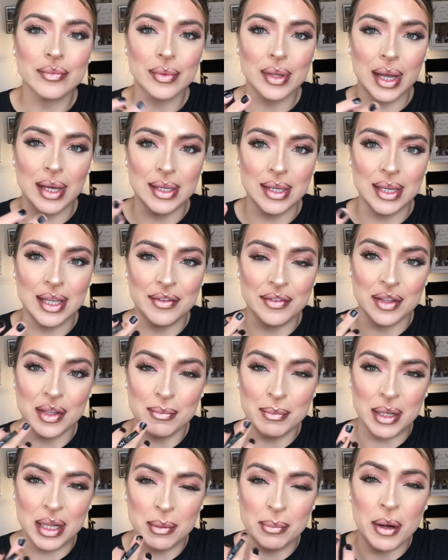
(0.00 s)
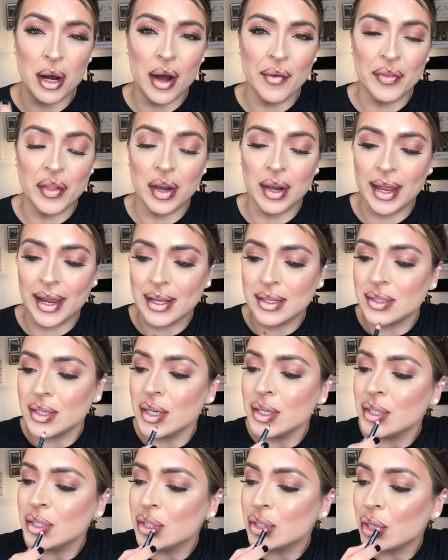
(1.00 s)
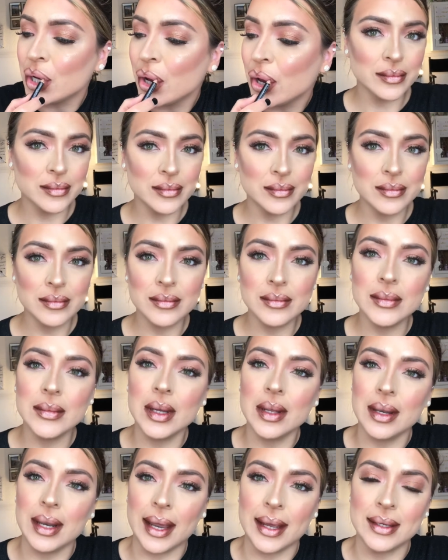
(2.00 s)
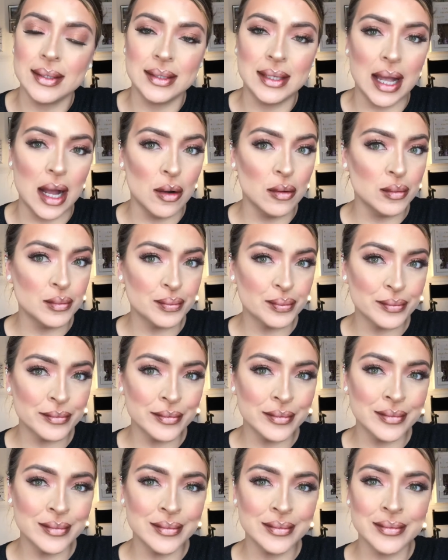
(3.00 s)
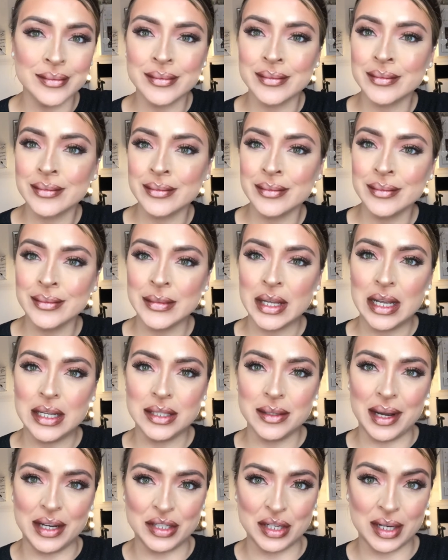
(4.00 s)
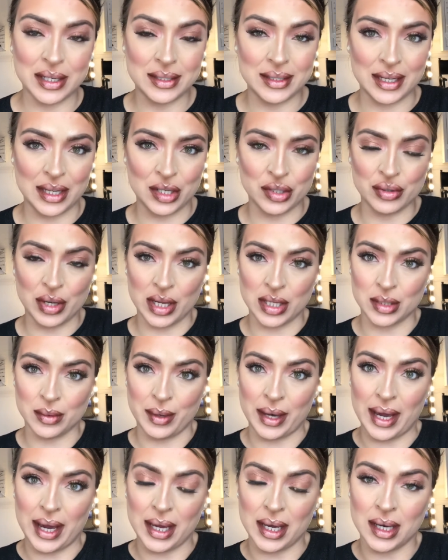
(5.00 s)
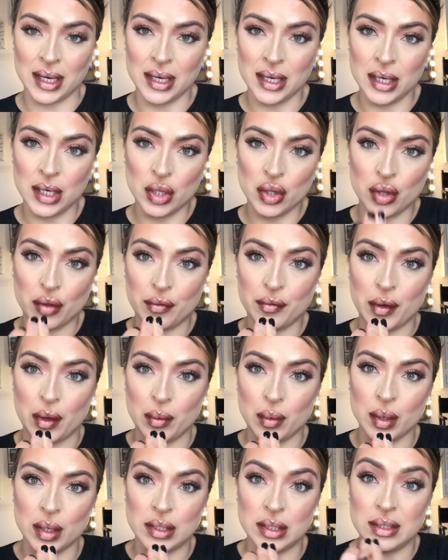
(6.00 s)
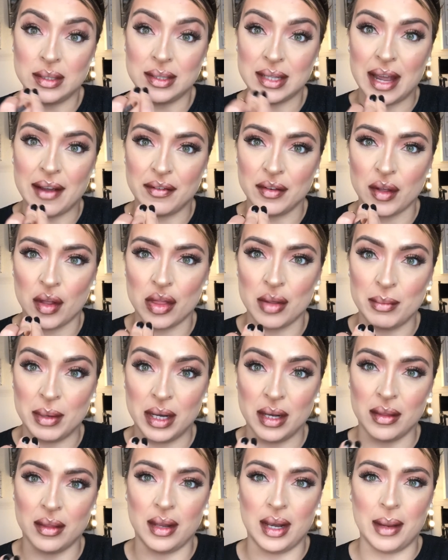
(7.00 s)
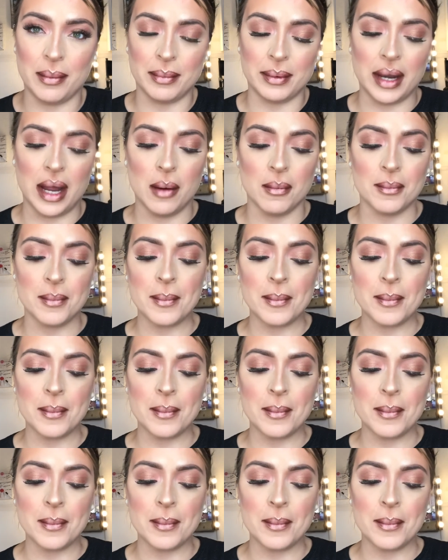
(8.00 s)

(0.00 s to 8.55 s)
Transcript: and leaving the middle part the lightest, like so. So as you can see straight away, the focus is definitely on the middle of the lip now.